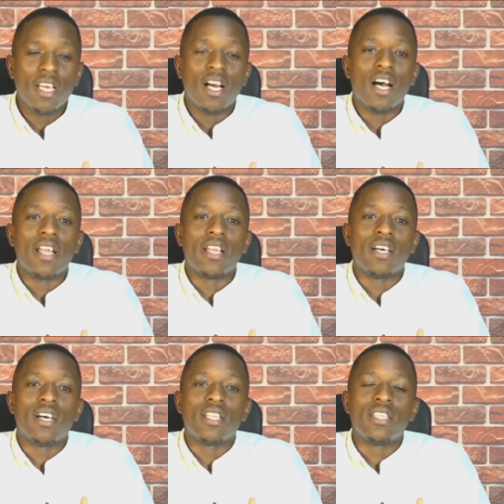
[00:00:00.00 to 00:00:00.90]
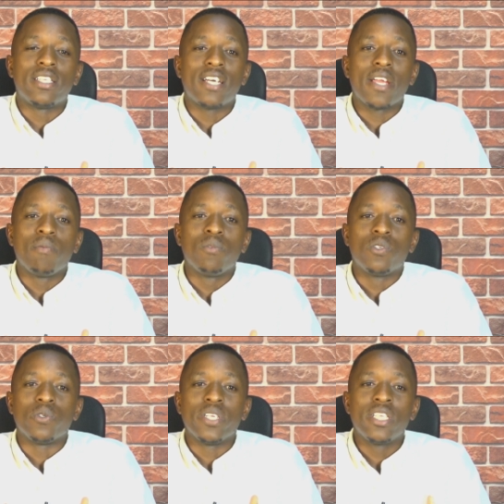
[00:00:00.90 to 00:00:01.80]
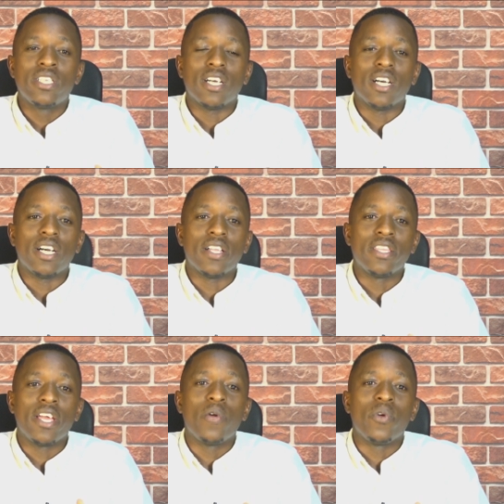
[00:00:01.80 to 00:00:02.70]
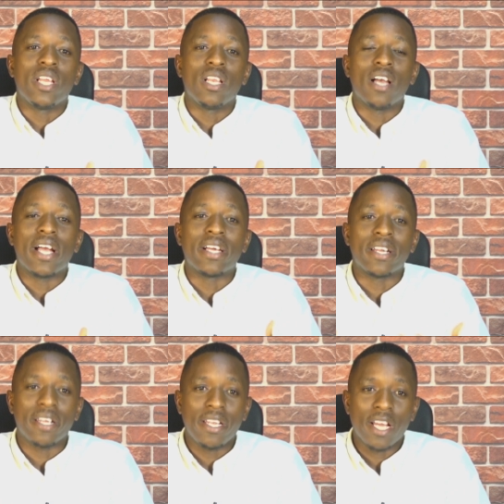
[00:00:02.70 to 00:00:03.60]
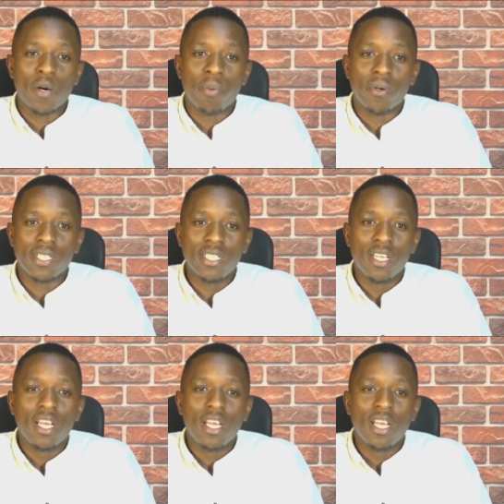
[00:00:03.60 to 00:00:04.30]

and uh, the time to which uh, they will agree upon,